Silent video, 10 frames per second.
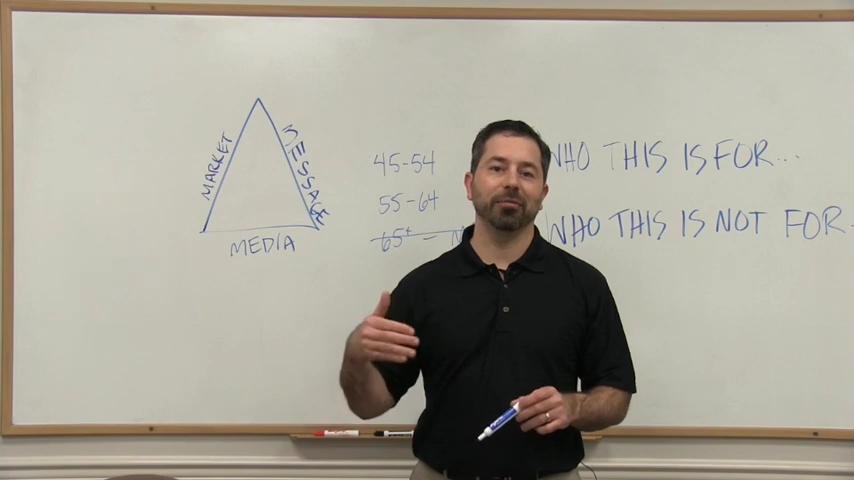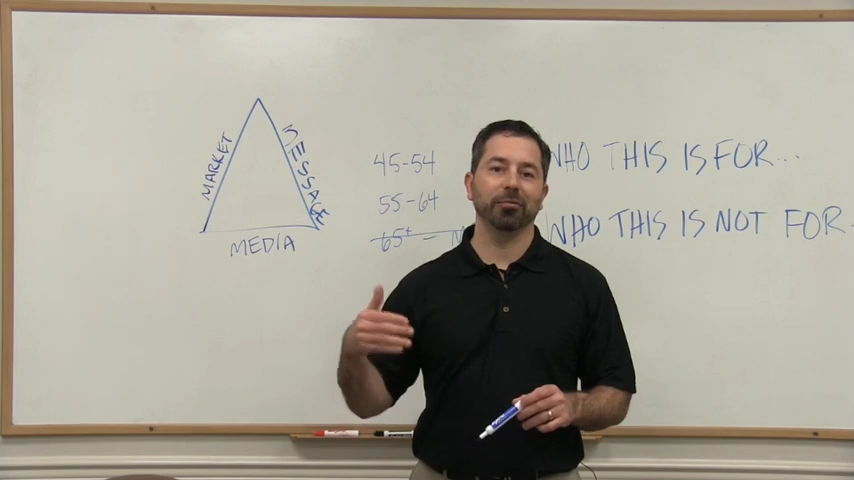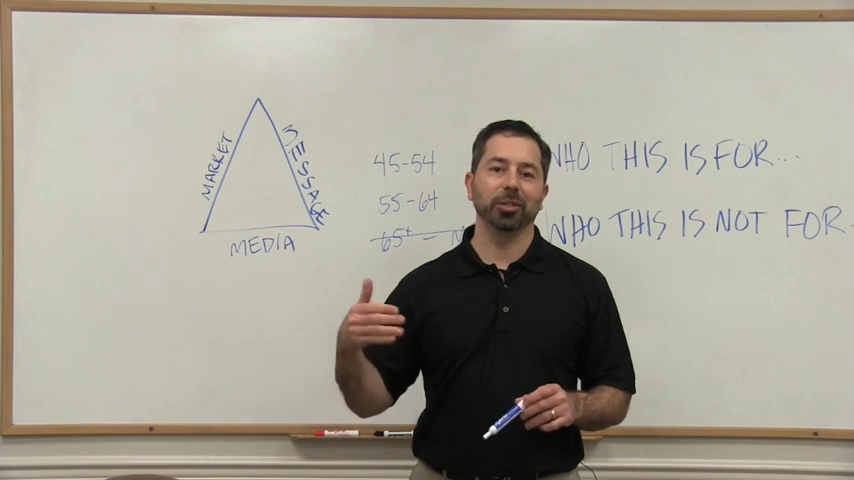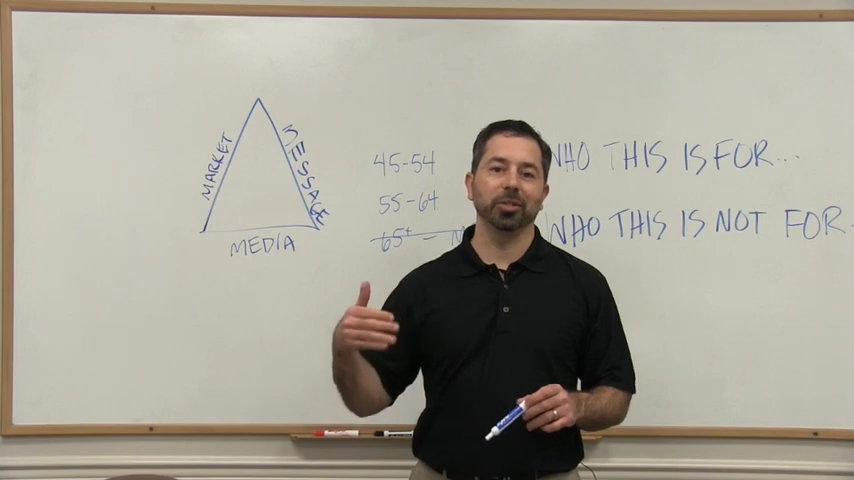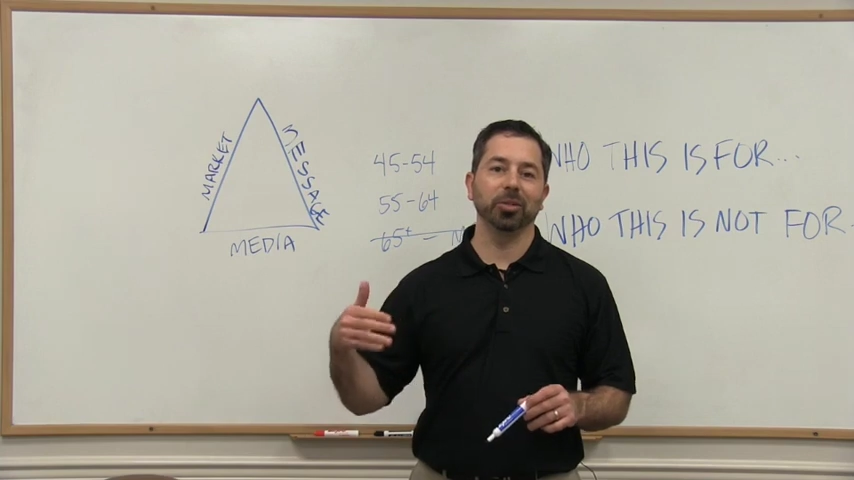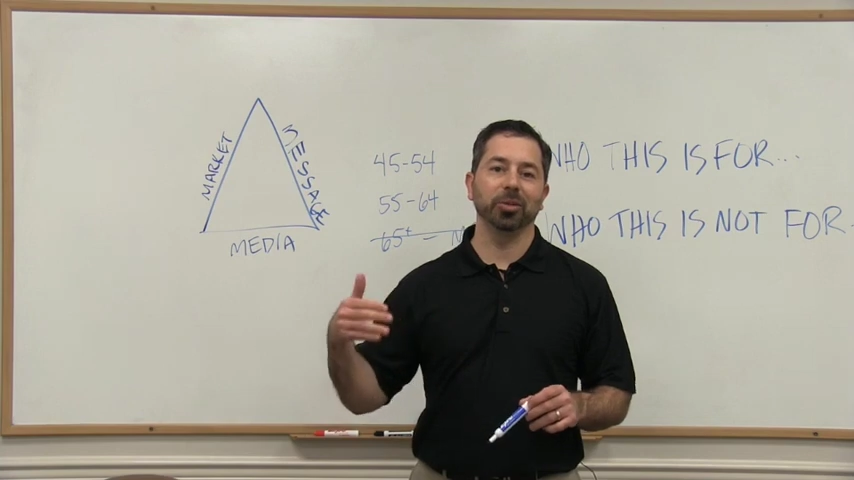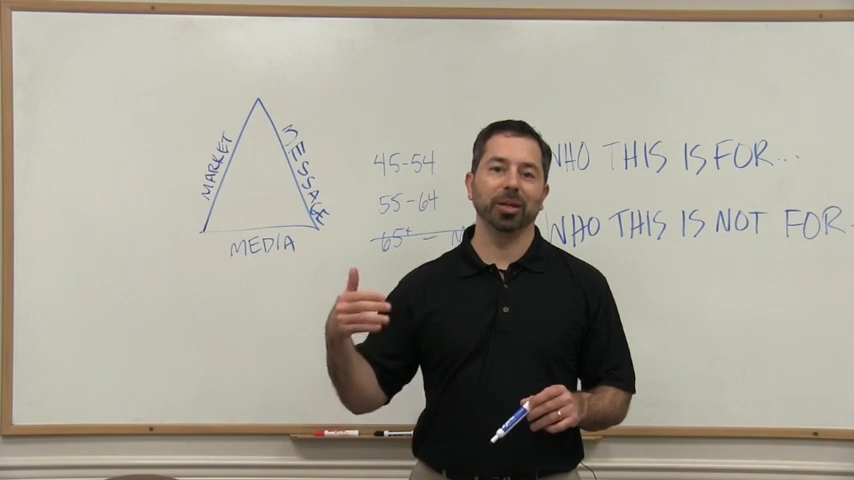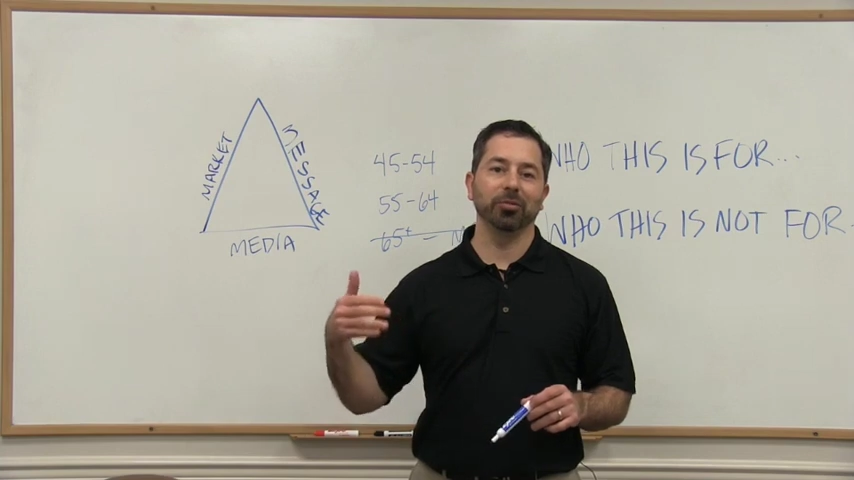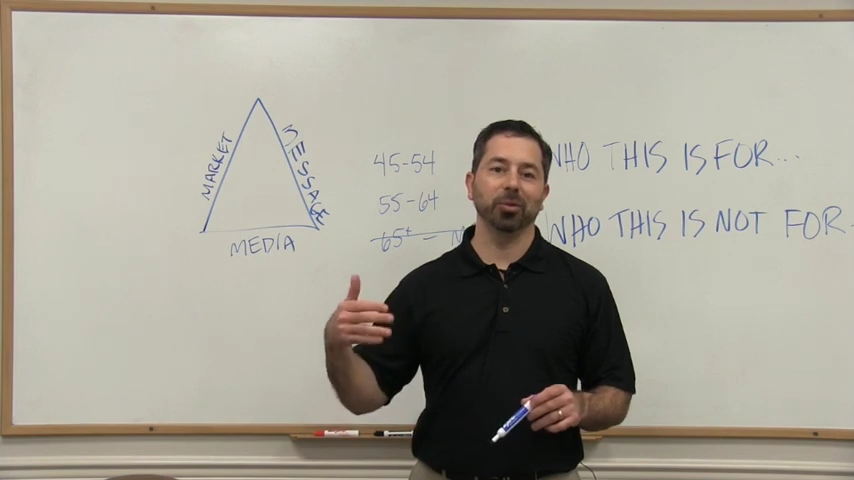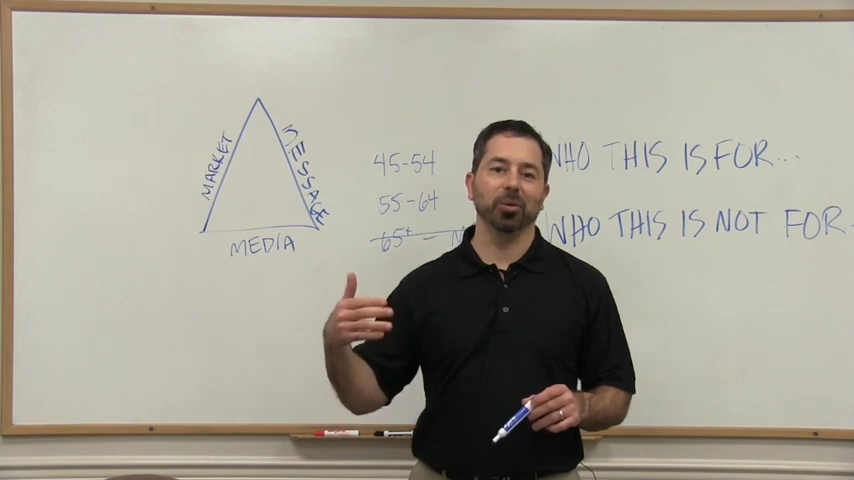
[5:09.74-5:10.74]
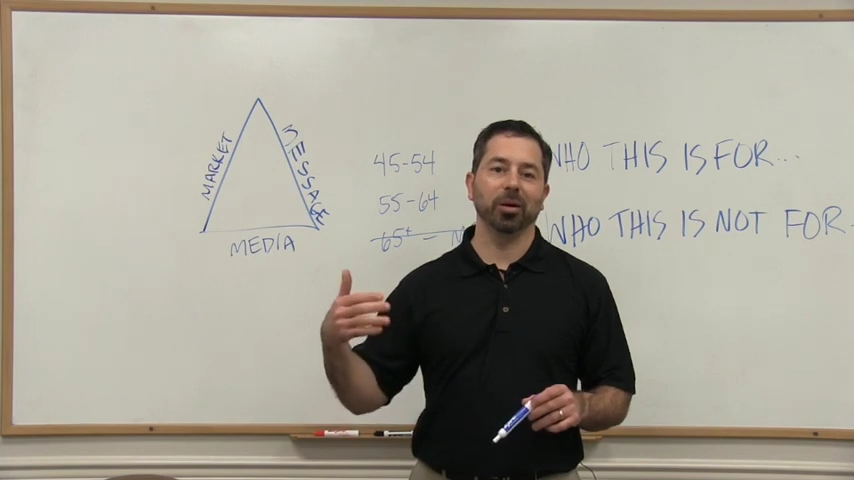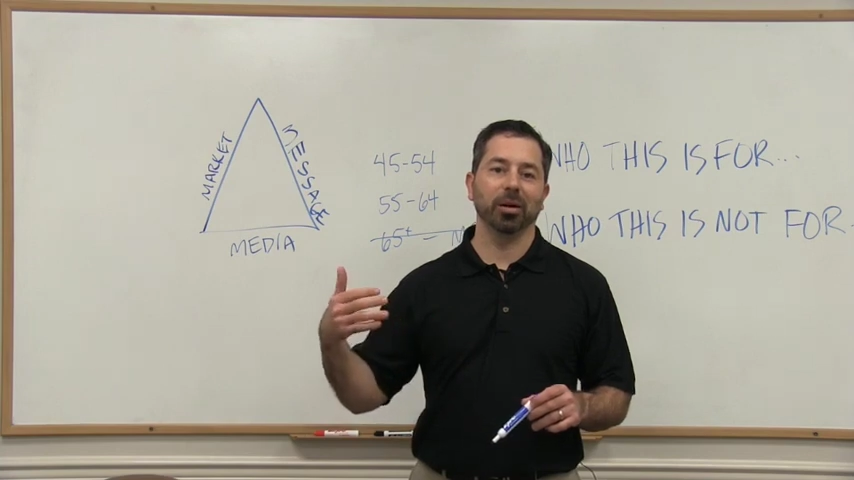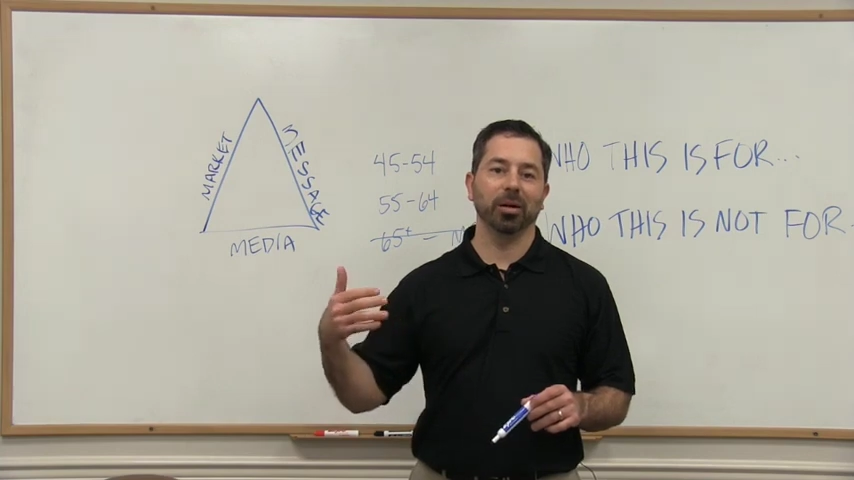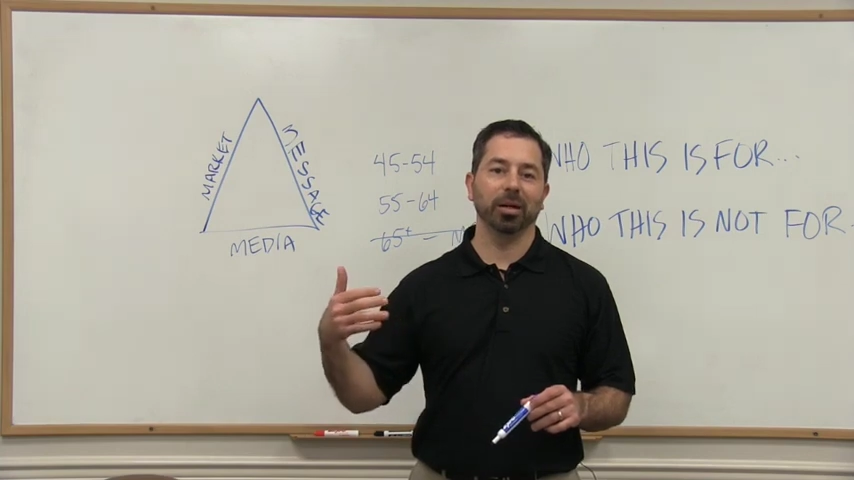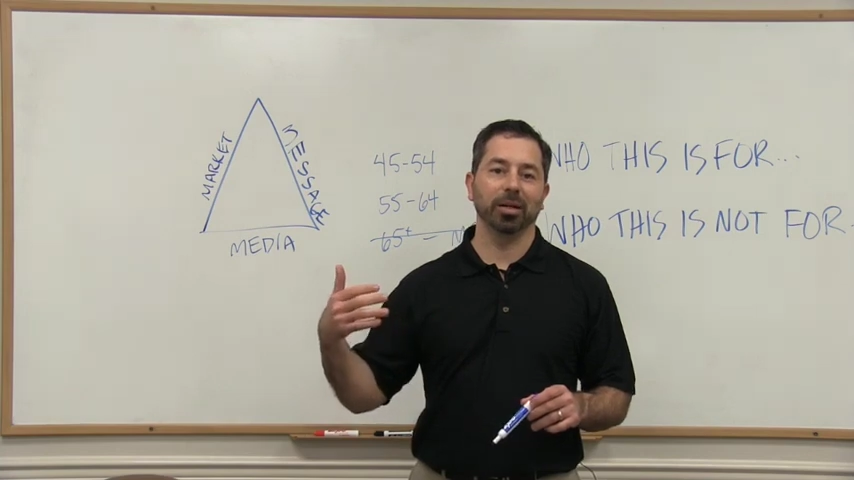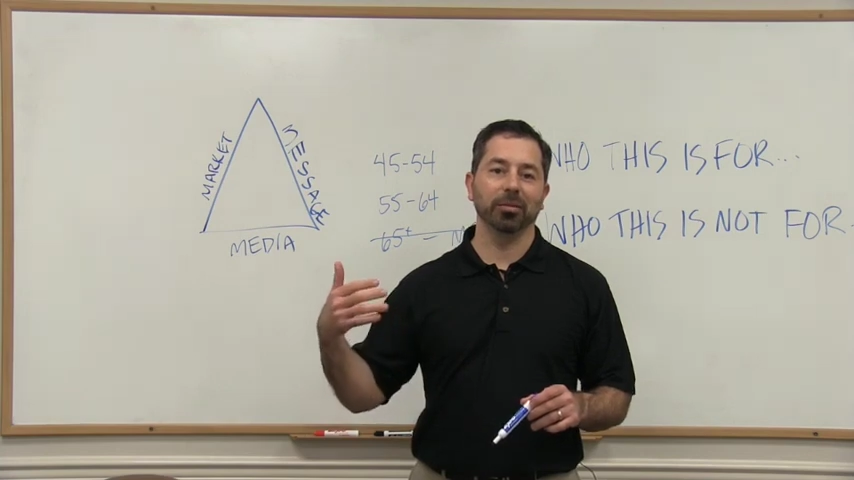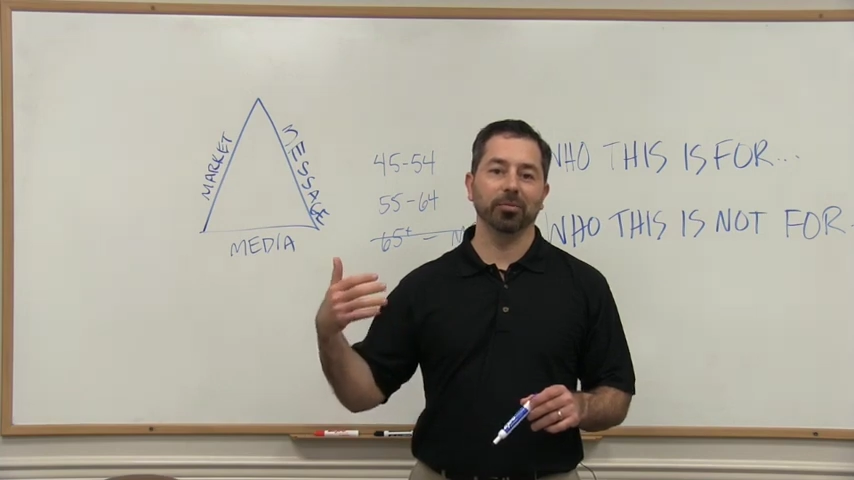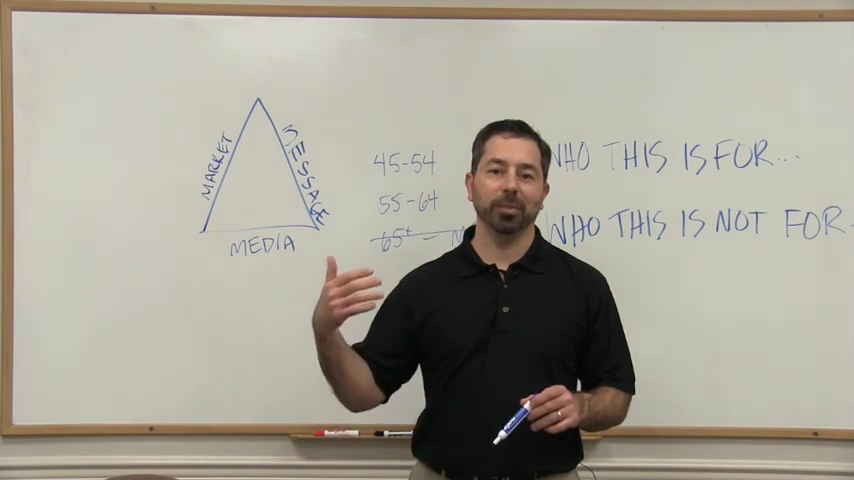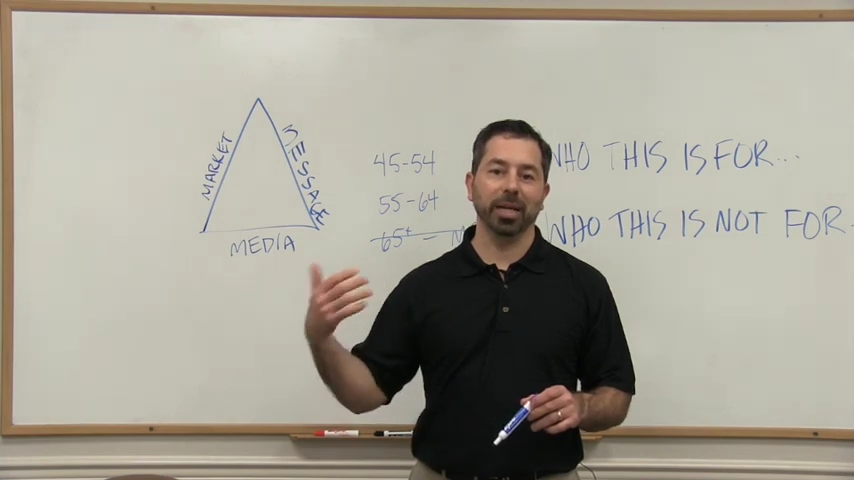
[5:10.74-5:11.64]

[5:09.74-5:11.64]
not for you if you are of